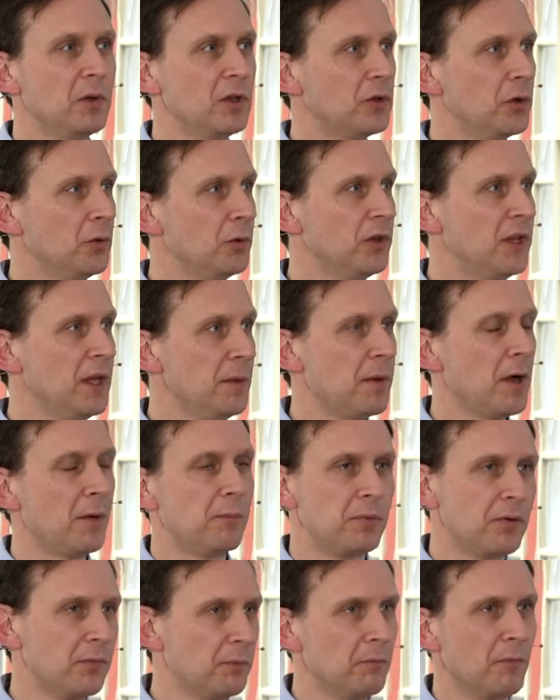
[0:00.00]
to keep
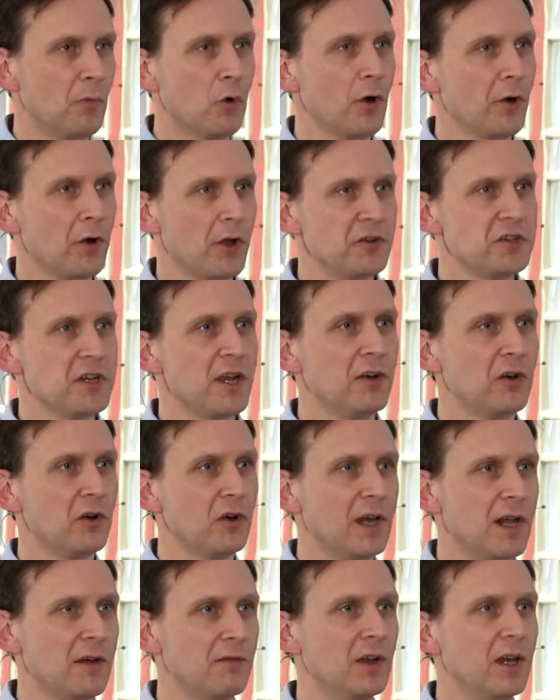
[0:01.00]
up more on a general
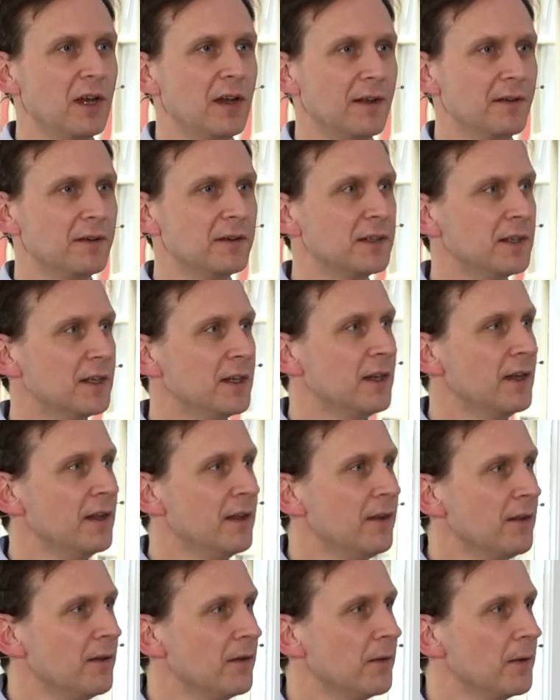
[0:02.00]
level
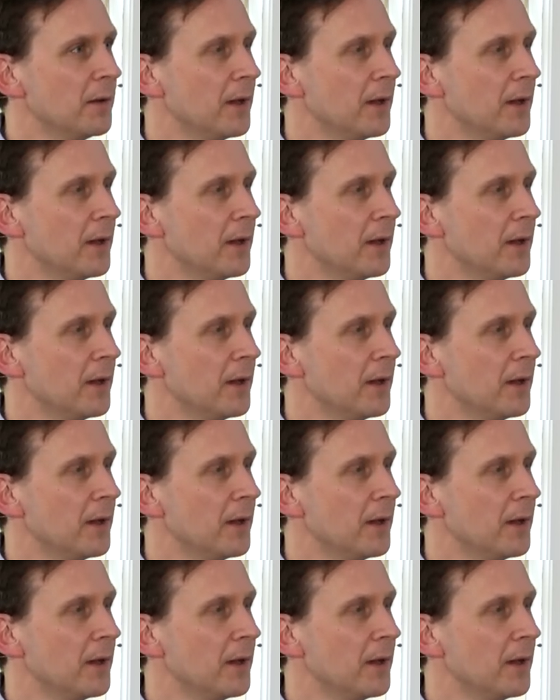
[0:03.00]
uh,